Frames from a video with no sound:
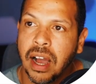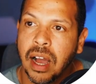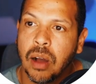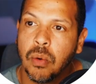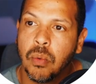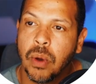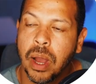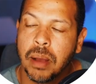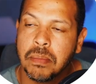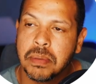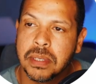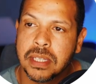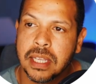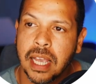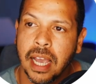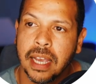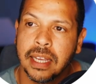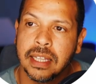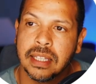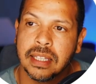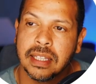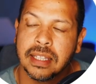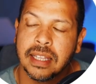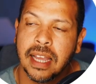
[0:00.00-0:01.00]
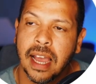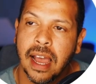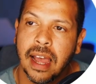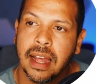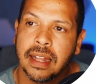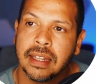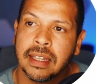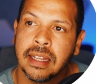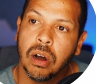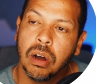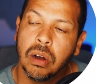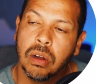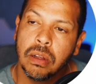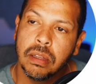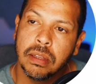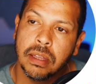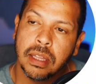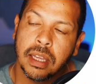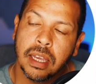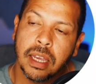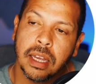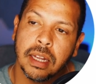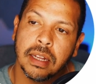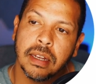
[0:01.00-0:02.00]
a website that on
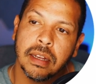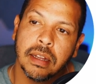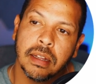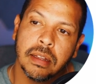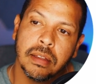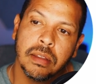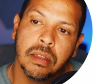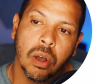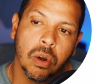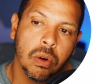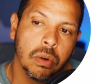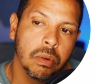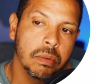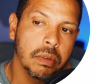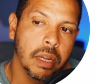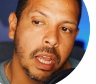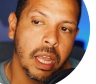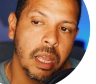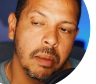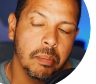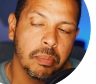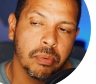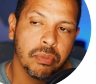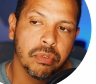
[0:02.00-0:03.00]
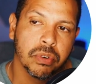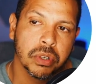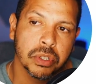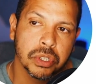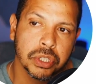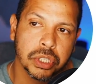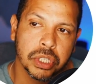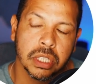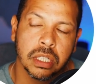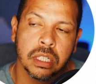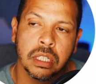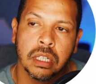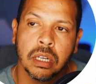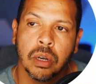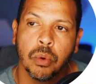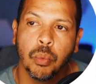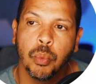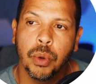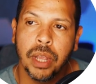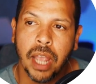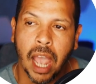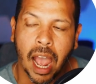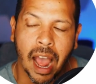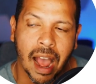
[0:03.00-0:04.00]
the non-AMP version,
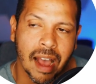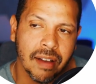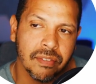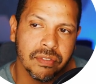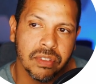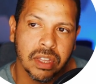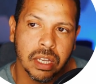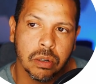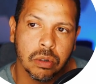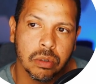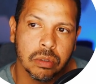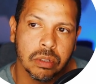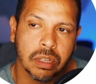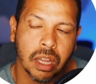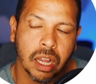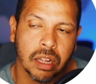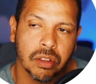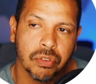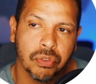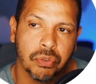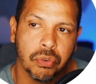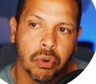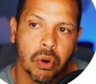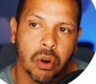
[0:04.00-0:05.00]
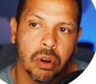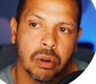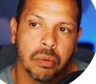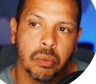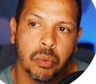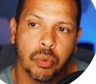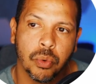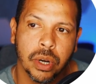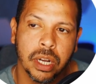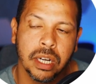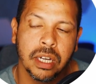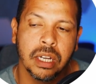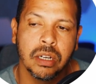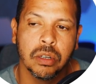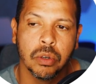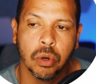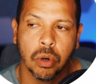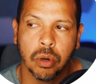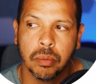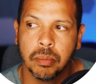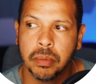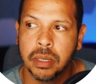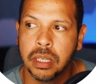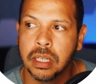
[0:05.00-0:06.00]
we have the contact form running
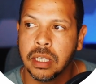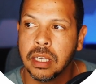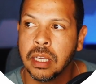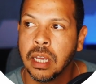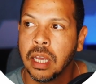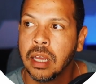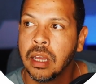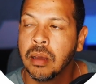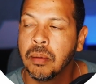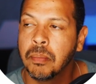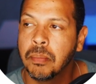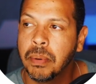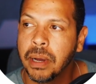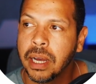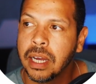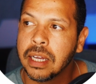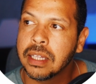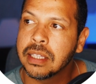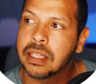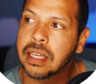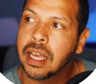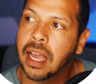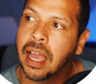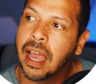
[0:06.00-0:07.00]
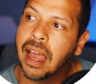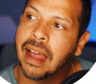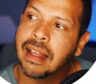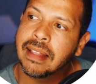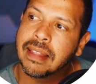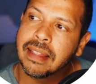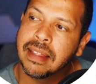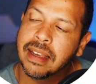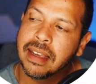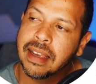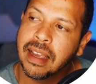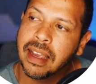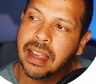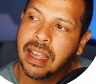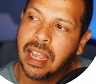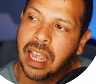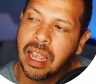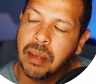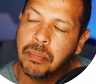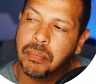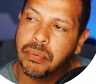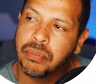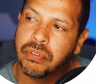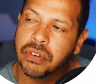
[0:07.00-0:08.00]
normally. But at the
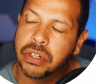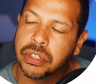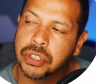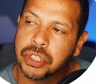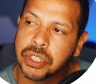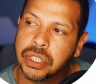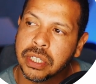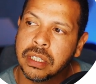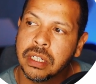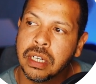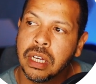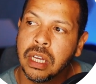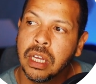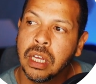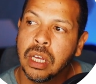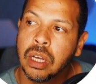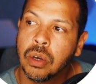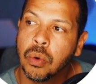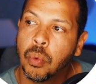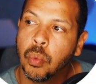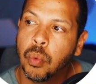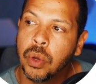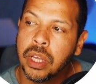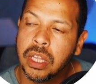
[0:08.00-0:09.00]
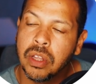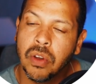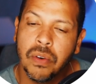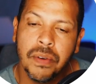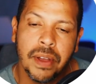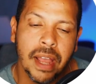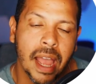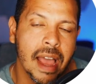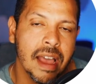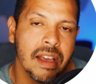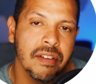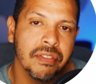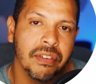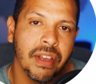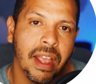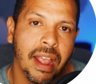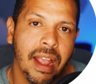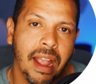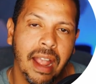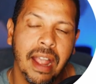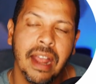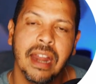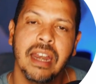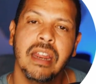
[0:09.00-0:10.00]
AMP version, we don't have
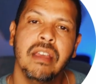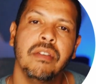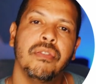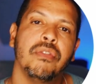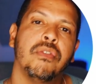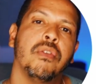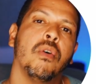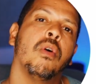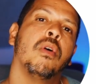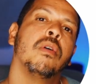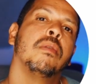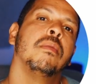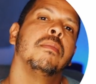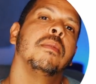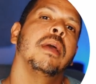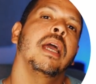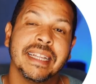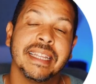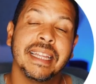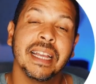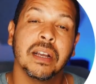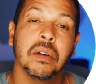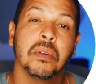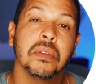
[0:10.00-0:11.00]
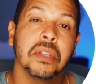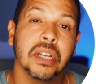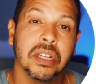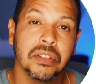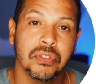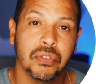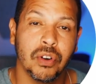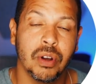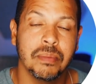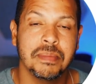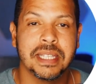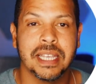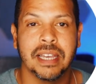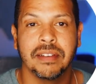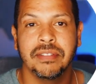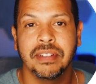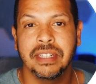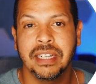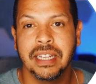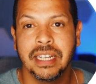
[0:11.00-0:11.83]
any form. The Contact Form 7